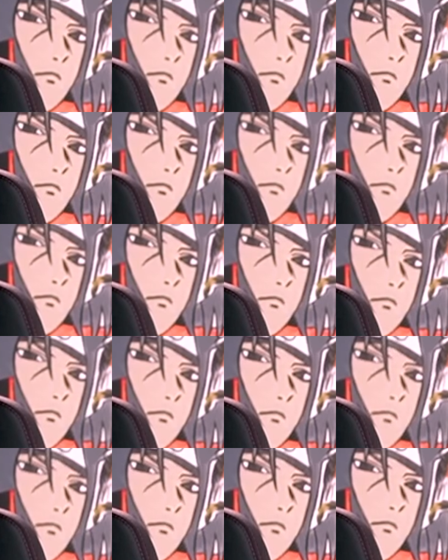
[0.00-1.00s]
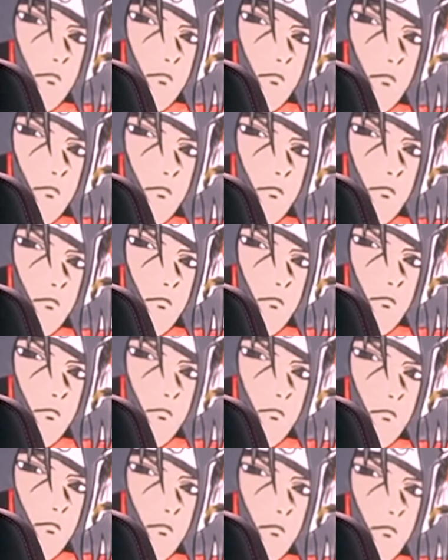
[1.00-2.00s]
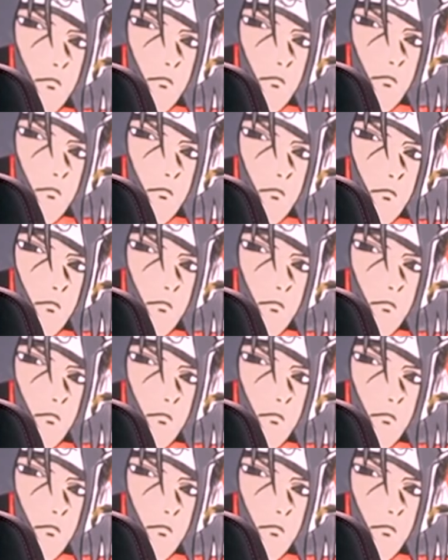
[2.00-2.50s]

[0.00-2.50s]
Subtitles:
(silent)